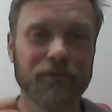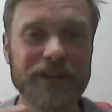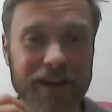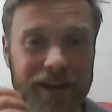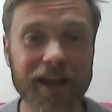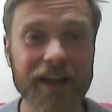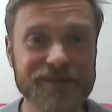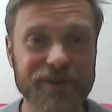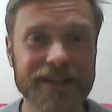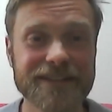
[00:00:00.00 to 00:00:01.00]
got lives,
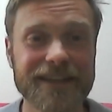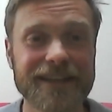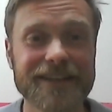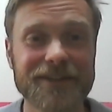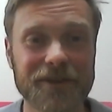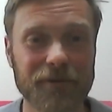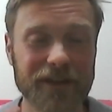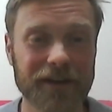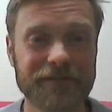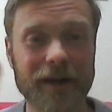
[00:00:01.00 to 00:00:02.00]
right? You know, we
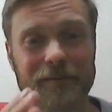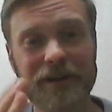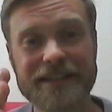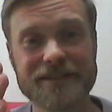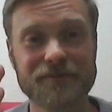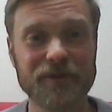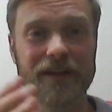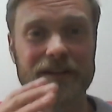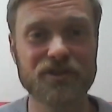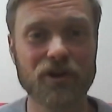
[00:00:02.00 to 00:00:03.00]
got families, absolutely. We
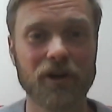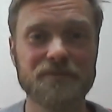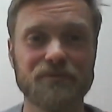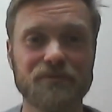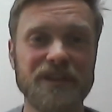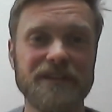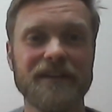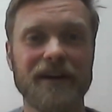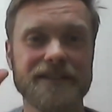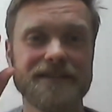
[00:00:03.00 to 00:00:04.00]
got jobs, we
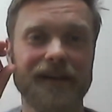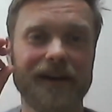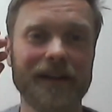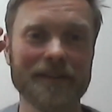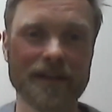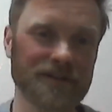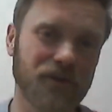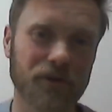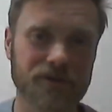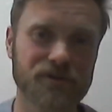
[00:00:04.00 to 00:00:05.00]
got to
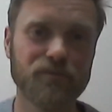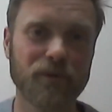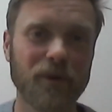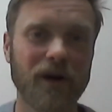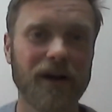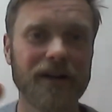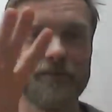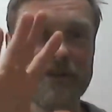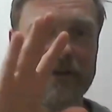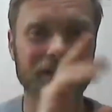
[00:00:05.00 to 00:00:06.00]
go to a supermarket,
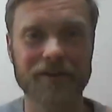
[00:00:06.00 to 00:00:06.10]
we got to cut